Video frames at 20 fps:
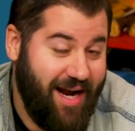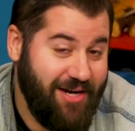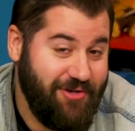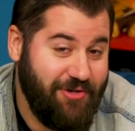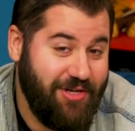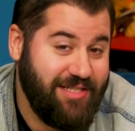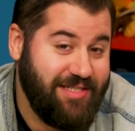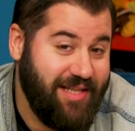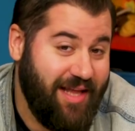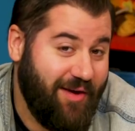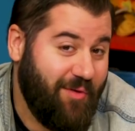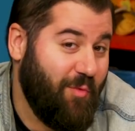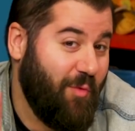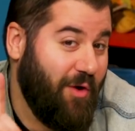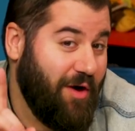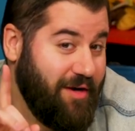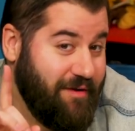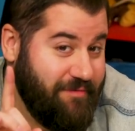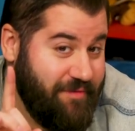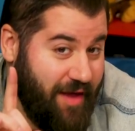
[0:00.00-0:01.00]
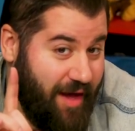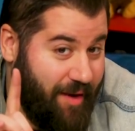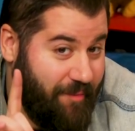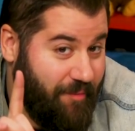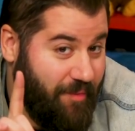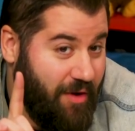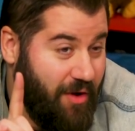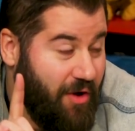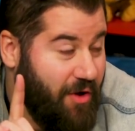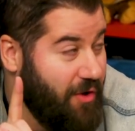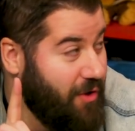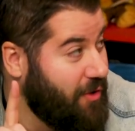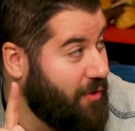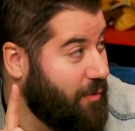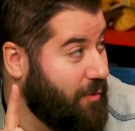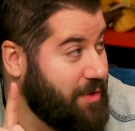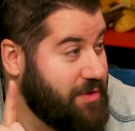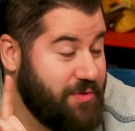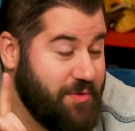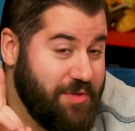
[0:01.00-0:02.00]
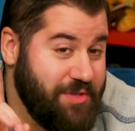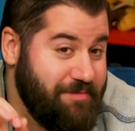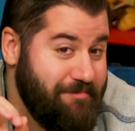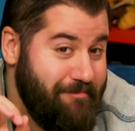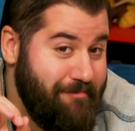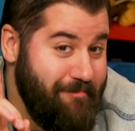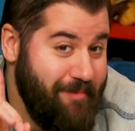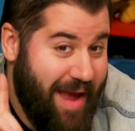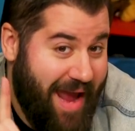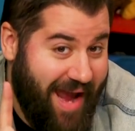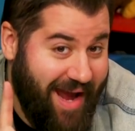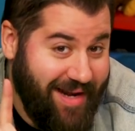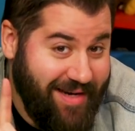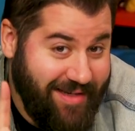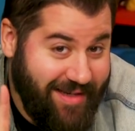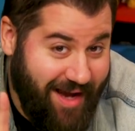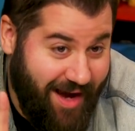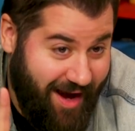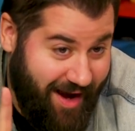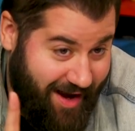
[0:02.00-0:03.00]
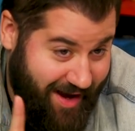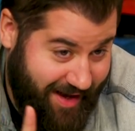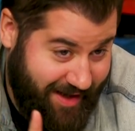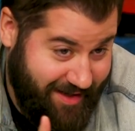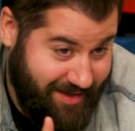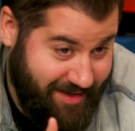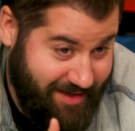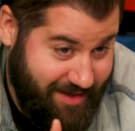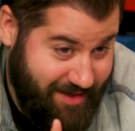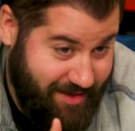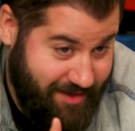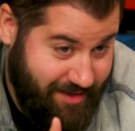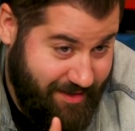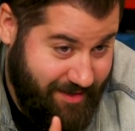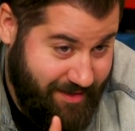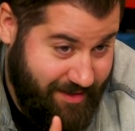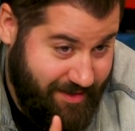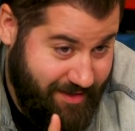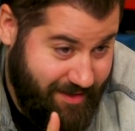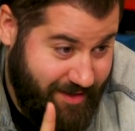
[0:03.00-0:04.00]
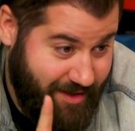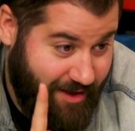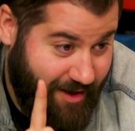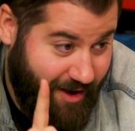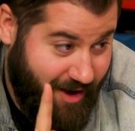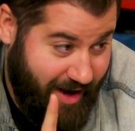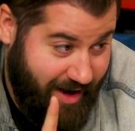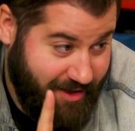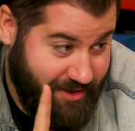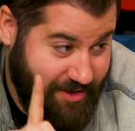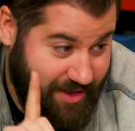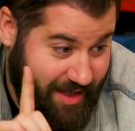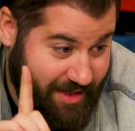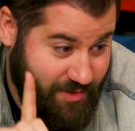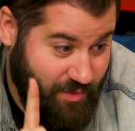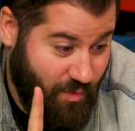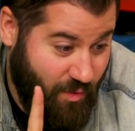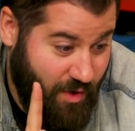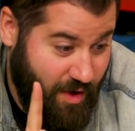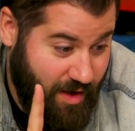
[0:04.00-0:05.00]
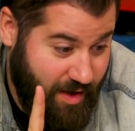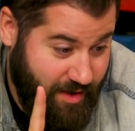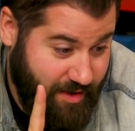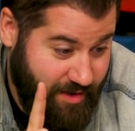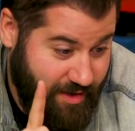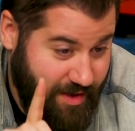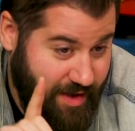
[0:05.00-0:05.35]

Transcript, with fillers: I dressed like one of them, which was Mankind. All right, so that's one.